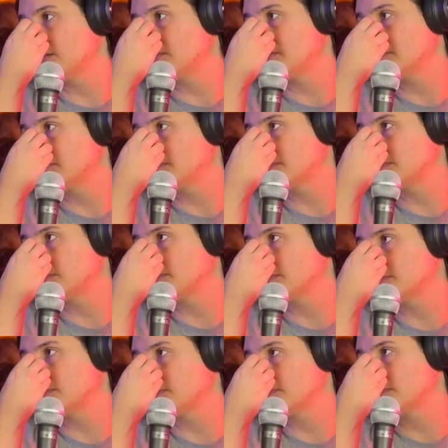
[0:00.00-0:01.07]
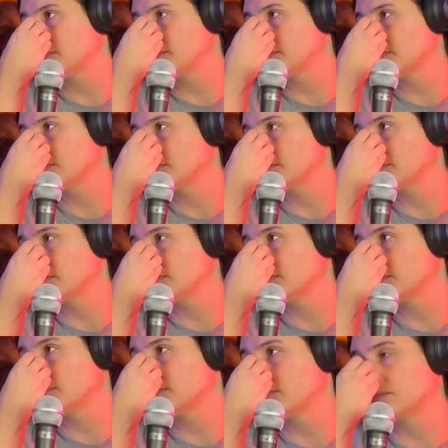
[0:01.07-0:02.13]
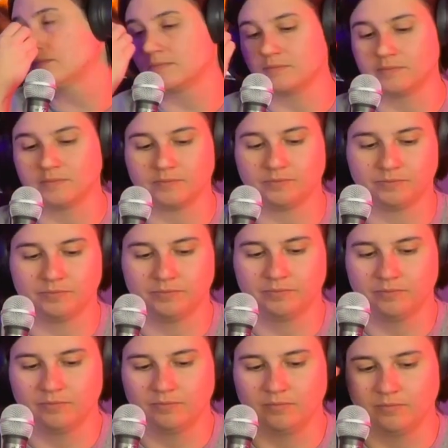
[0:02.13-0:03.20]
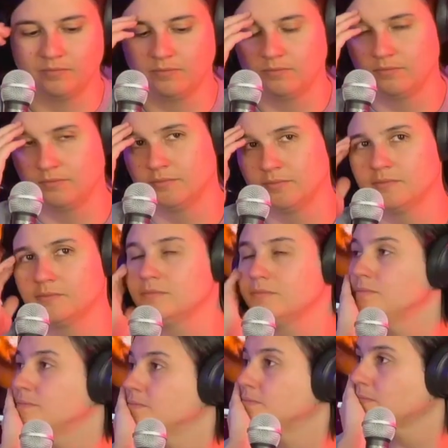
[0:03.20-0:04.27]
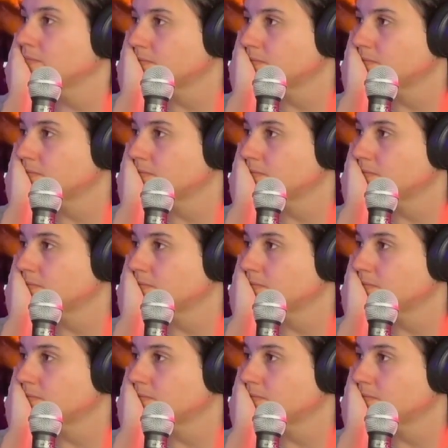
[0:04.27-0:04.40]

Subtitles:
(not speaking)